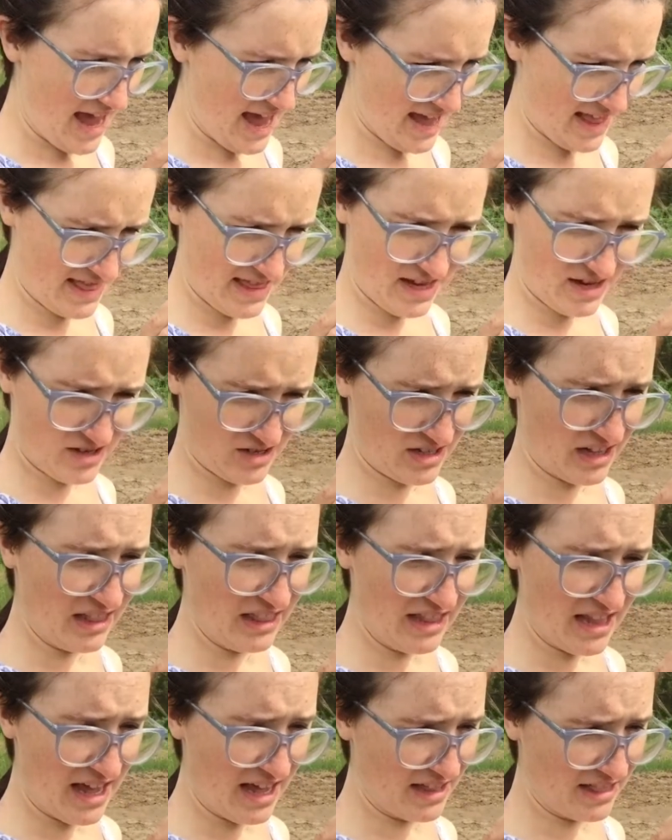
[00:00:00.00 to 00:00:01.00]
and there's a
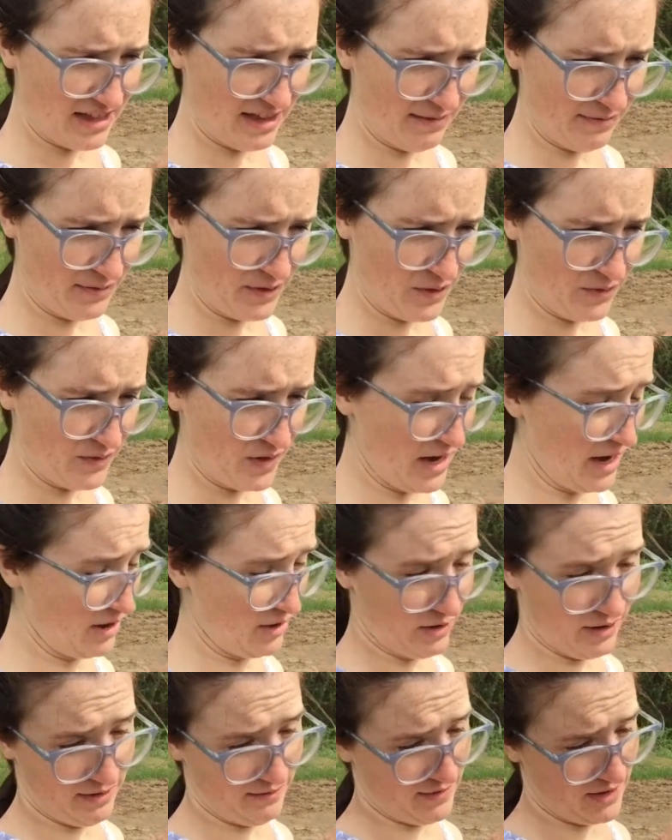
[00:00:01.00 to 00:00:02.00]
lot left over. I
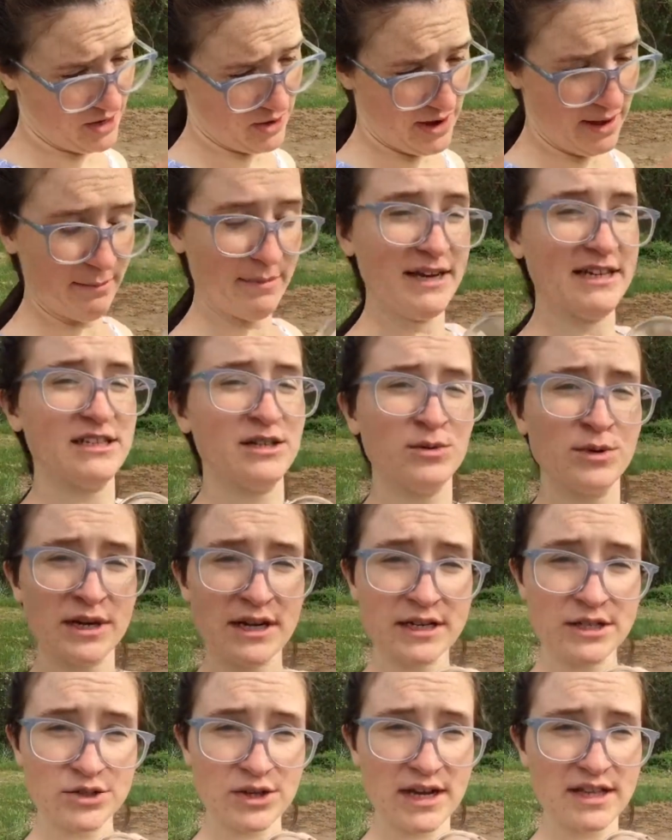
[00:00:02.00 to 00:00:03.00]
don't even know how many. So we're
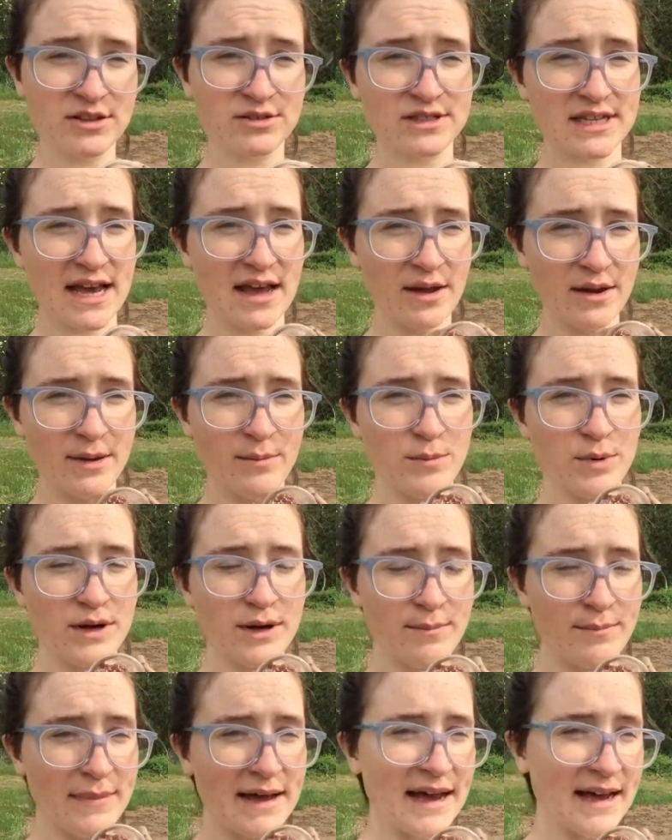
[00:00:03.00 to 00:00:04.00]
going to dry those out and put
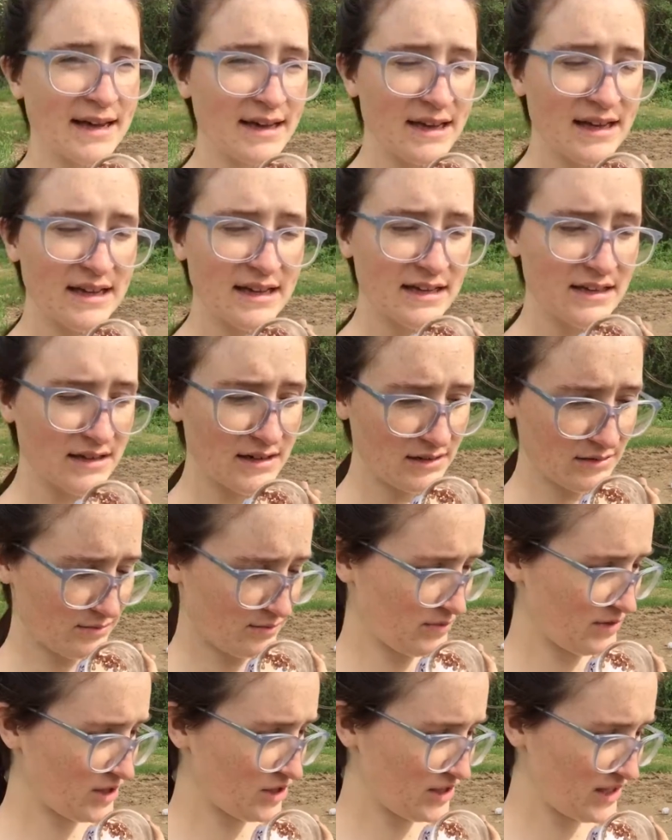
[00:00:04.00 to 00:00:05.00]
them back in
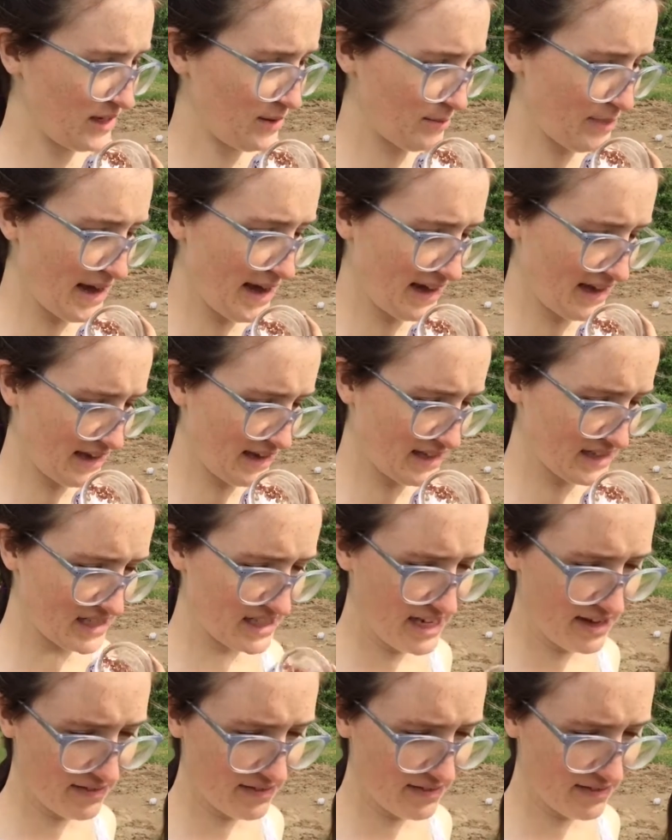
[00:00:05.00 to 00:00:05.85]
their seed packet and